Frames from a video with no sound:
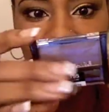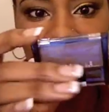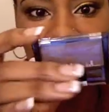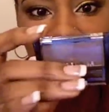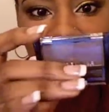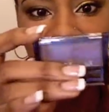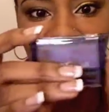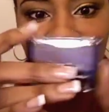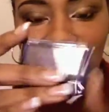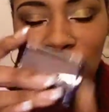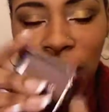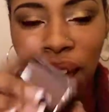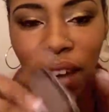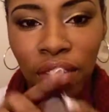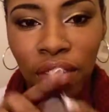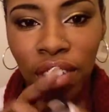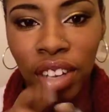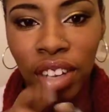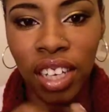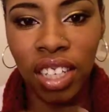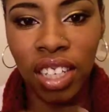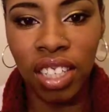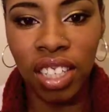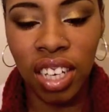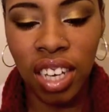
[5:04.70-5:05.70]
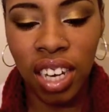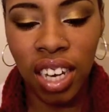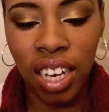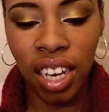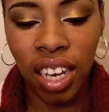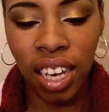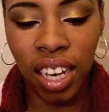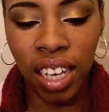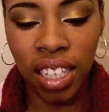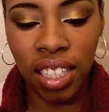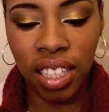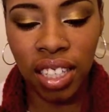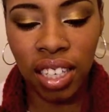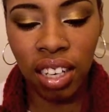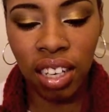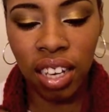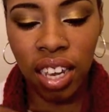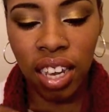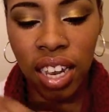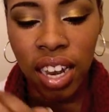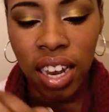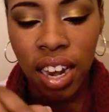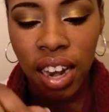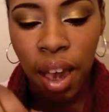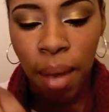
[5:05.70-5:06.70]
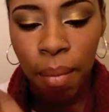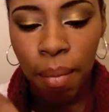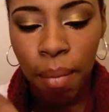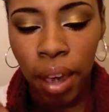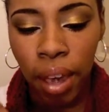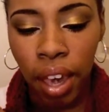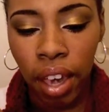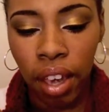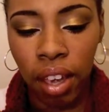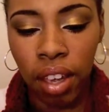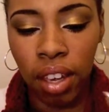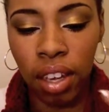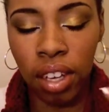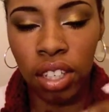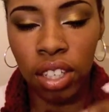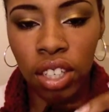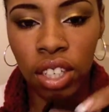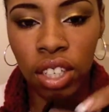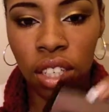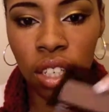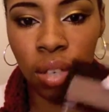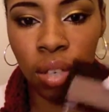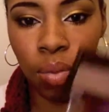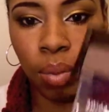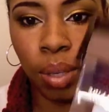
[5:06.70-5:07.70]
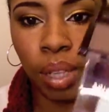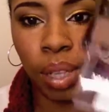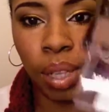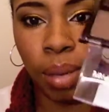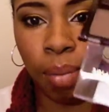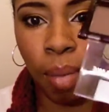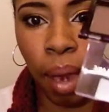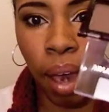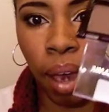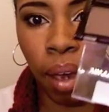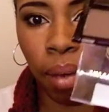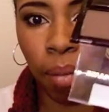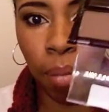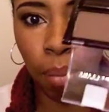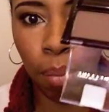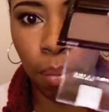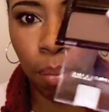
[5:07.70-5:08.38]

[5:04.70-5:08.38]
is just a matte finish. It's in Nutmeg. It's just a really matte,